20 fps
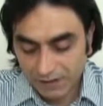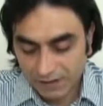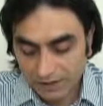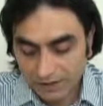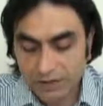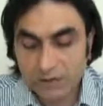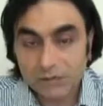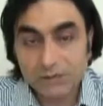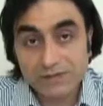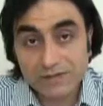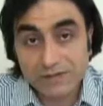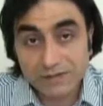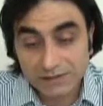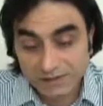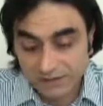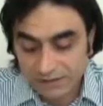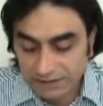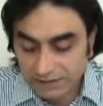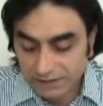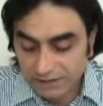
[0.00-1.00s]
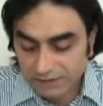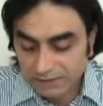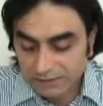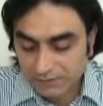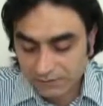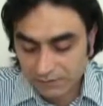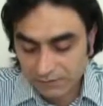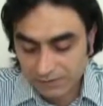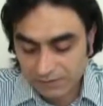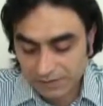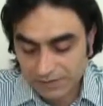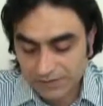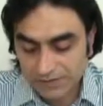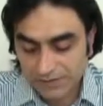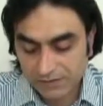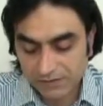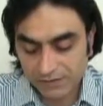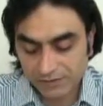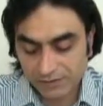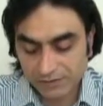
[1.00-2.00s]
He was created from
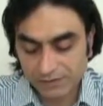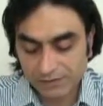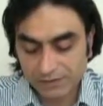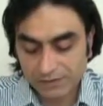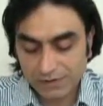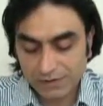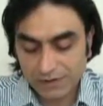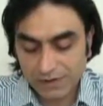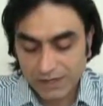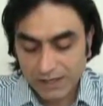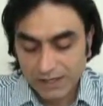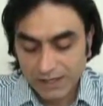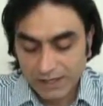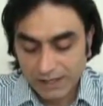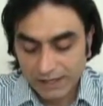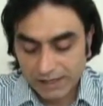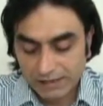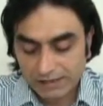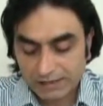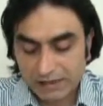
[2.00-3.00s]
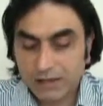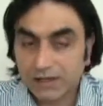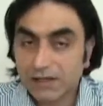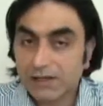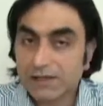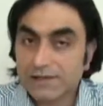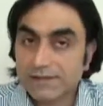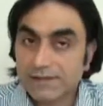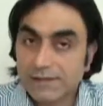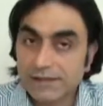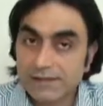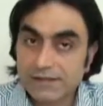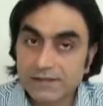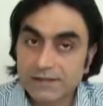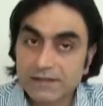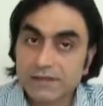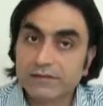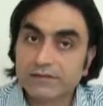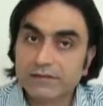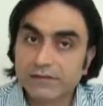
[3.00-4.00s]
this earth. And Allah
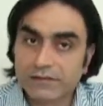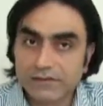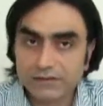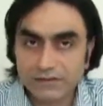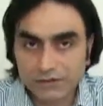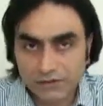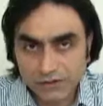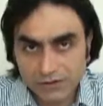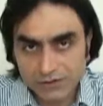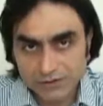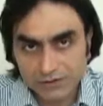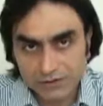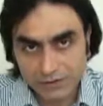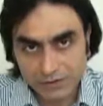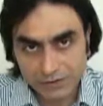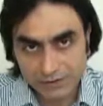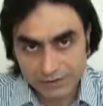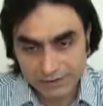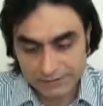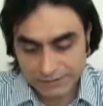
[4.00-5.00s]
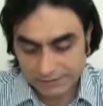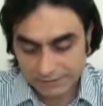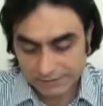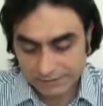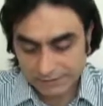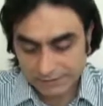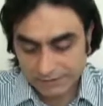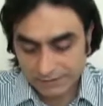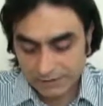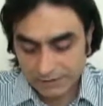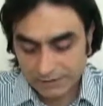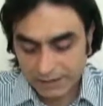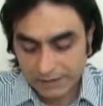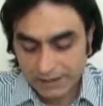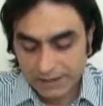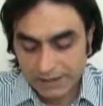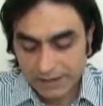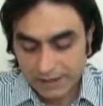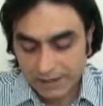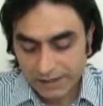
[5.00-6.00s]
says he will return to it.
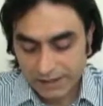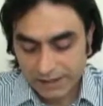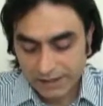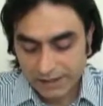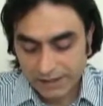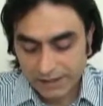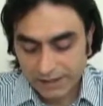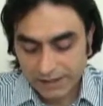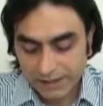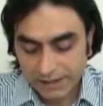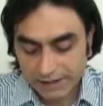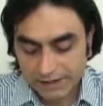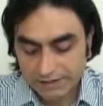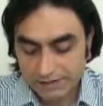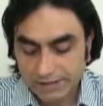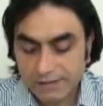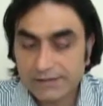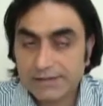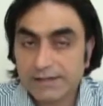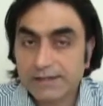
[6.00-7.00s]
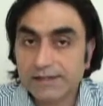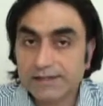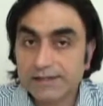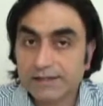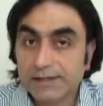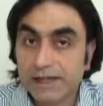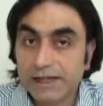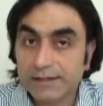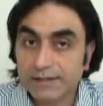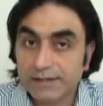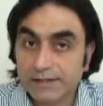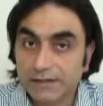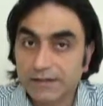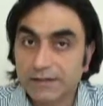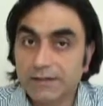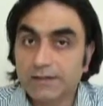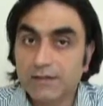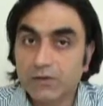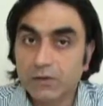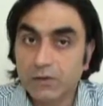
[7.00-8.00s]
And he says that
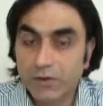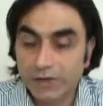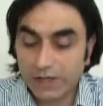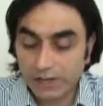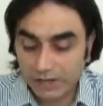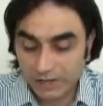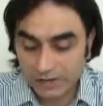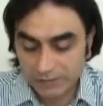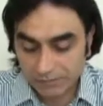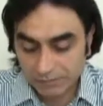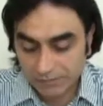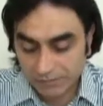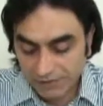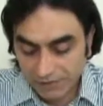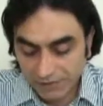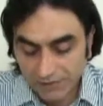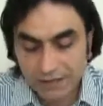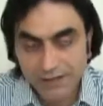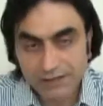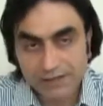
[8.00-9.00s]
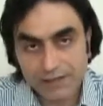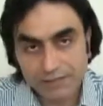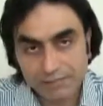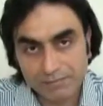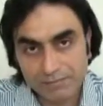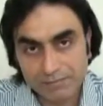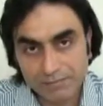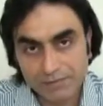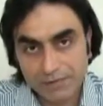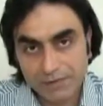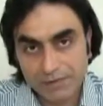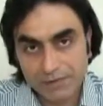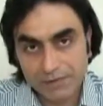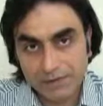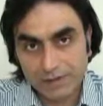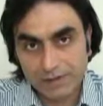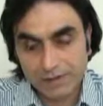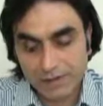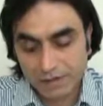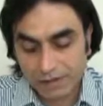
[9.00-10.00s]
he will bring them
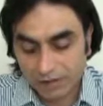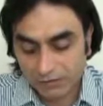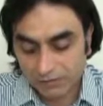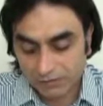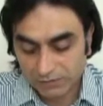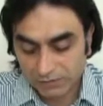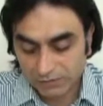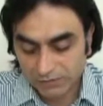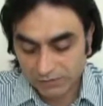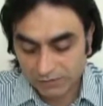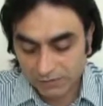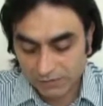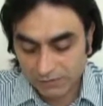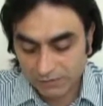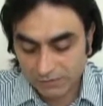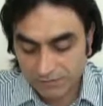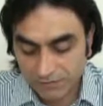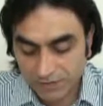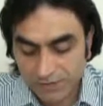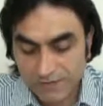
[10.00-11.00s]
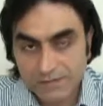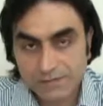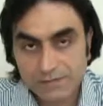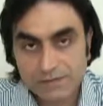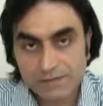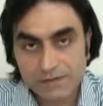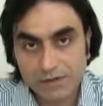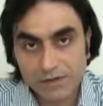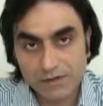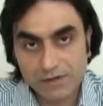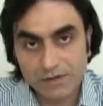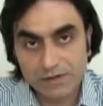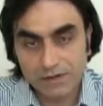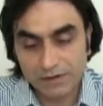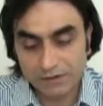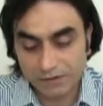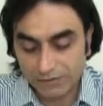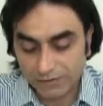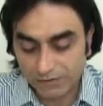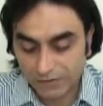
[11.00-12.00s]
out from this
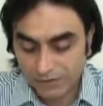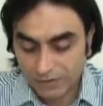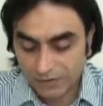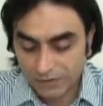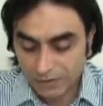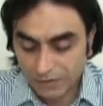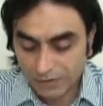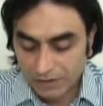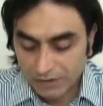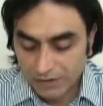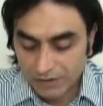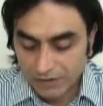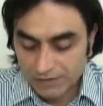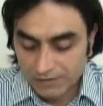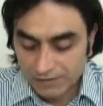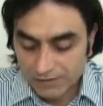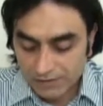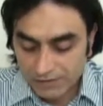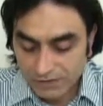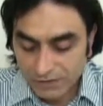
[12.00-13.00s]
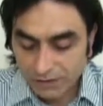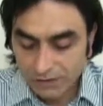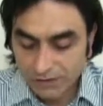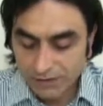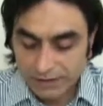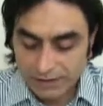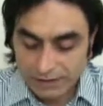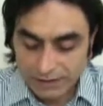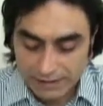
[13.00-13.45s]
earth. So